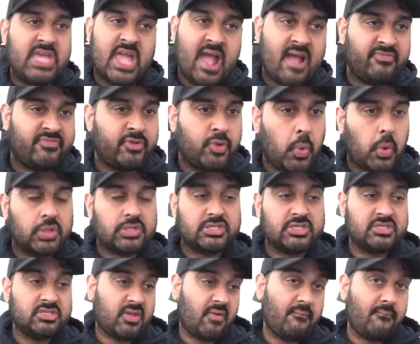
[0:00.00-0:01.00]
Anthony
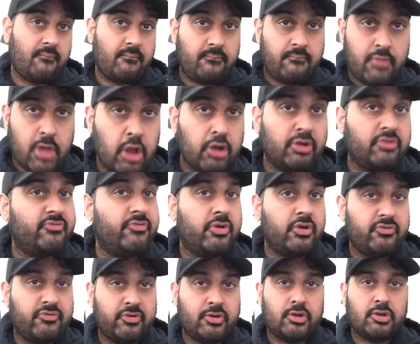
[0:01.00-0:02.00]
Richardson is a very, very,
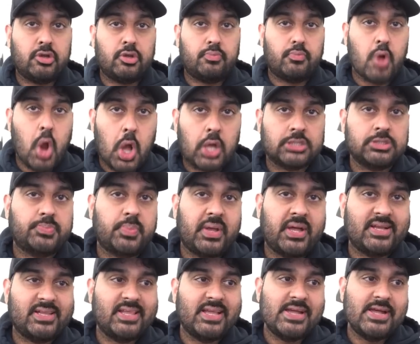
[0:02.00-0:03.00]
very good
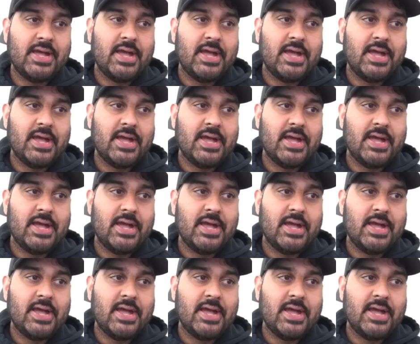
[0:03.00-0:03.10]
prospect.